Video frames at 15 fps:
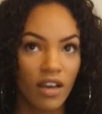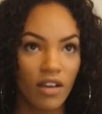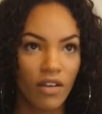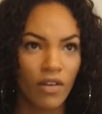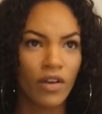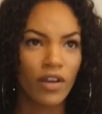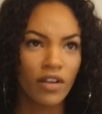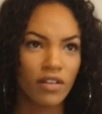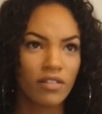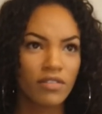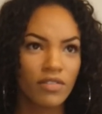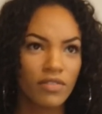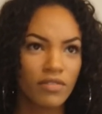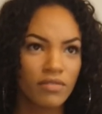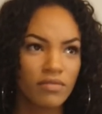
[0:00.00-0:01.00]

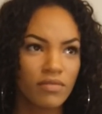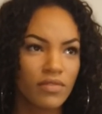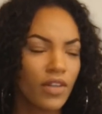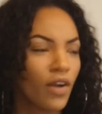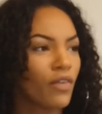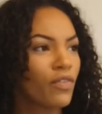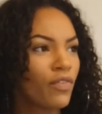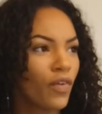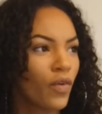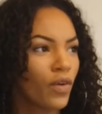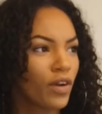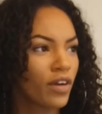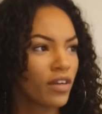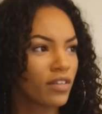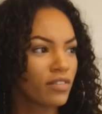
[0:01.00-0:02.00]
or No,
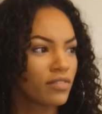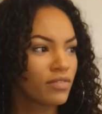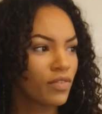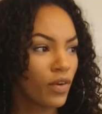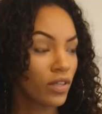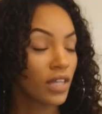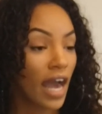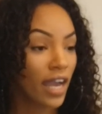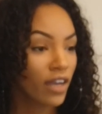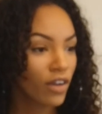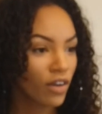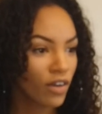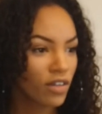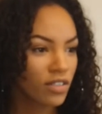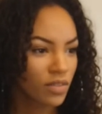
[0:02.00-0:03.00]
for light
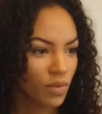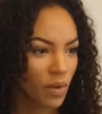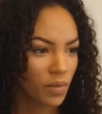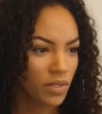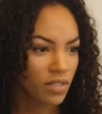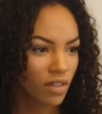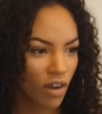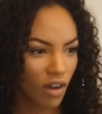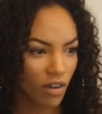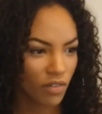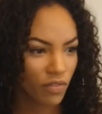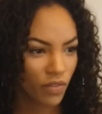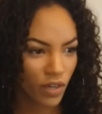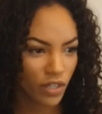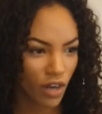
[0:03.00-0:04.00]
girls, and one was
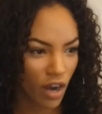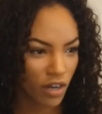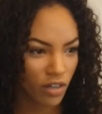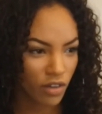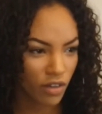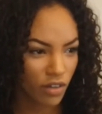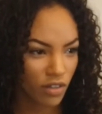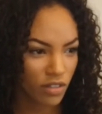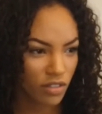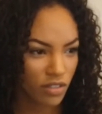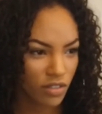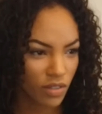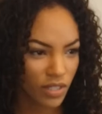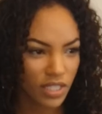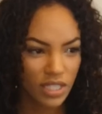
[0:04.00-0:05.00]
called for dark girls,
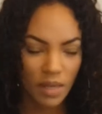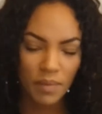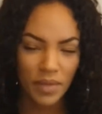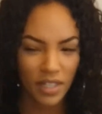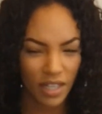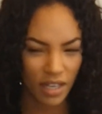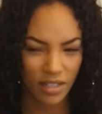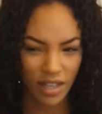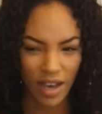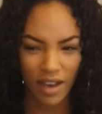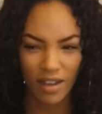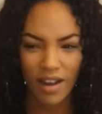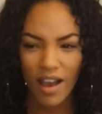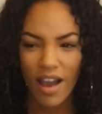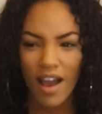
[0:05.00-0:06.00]
mm-hmm. or something like
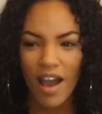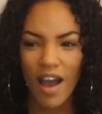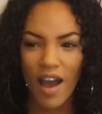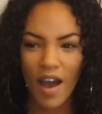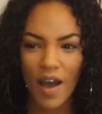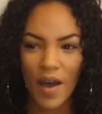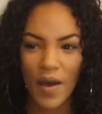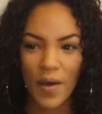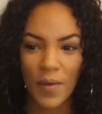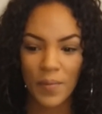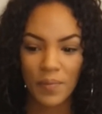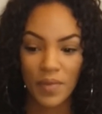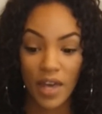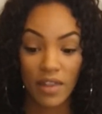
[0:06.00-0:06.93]
that. Mm-hmm.